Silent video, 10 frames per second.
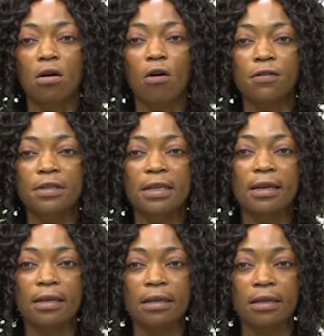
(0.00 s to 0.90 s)
of
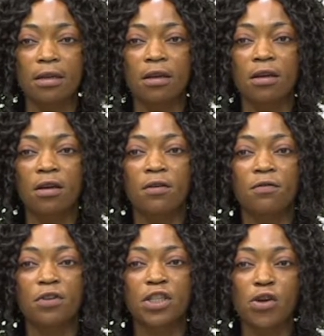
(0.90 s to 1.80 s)
selling,
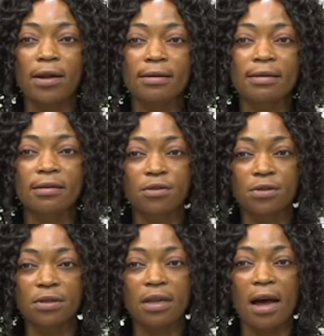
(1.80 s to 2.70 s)
visual
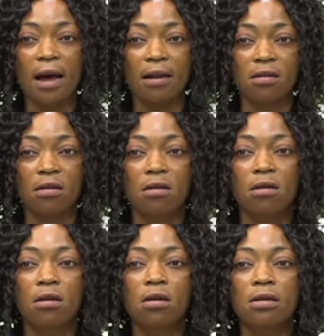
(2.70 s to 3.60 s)
sales, and
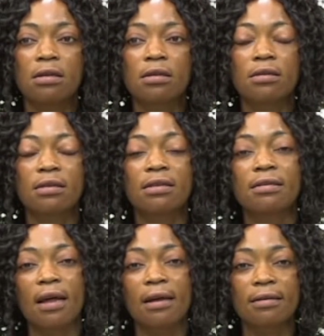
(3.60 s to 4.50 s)

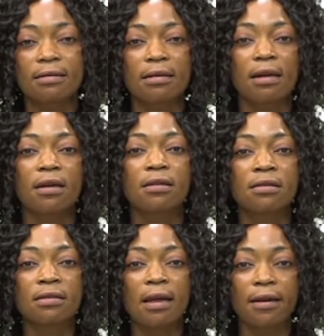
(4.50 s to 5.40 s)
distance
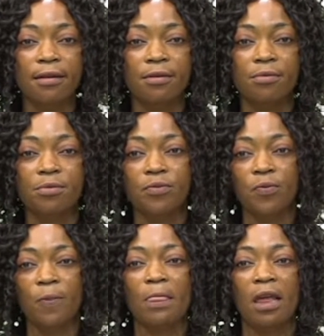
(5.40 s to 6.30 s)
selling.
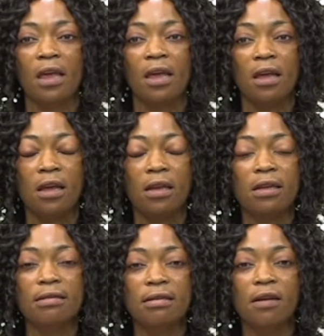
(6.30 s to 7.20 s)
In
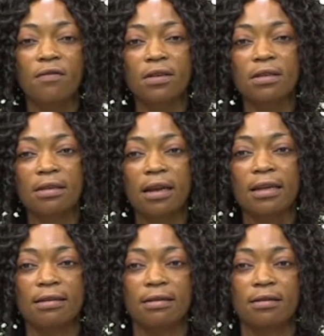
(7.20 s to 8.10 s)
the seventh
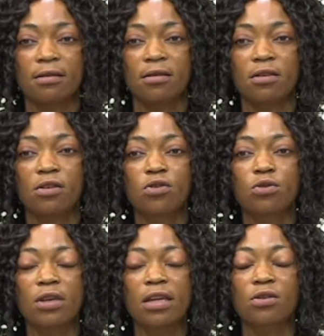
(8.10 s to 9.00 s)
lesson,
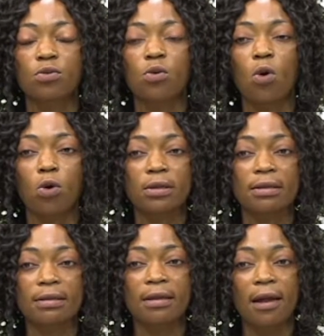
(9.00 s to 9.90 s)
students will
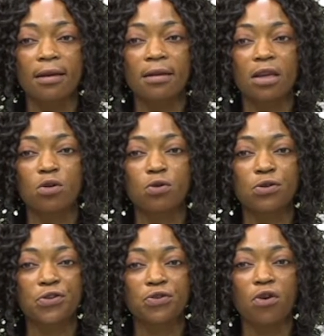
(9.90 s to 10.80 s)
understand the
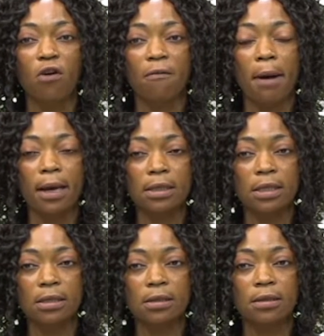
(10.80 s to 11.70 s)
notion of
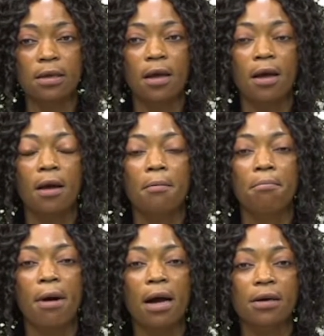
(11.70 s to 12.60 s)
banking,
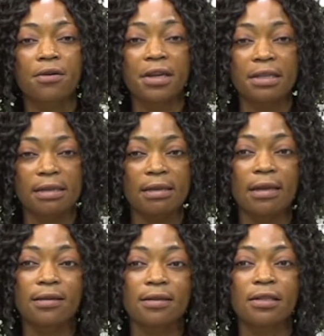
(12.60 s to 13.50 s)
bank credit,
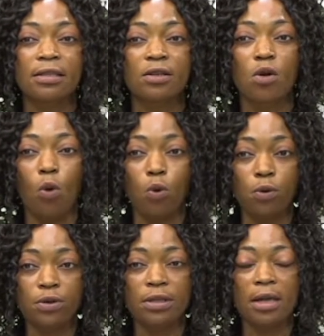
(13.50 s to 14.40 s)
that is
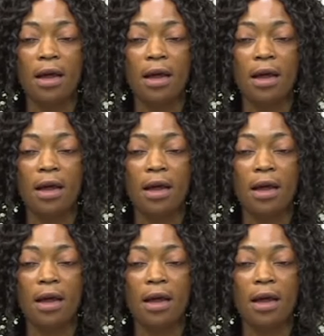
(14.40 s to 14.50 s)
loans,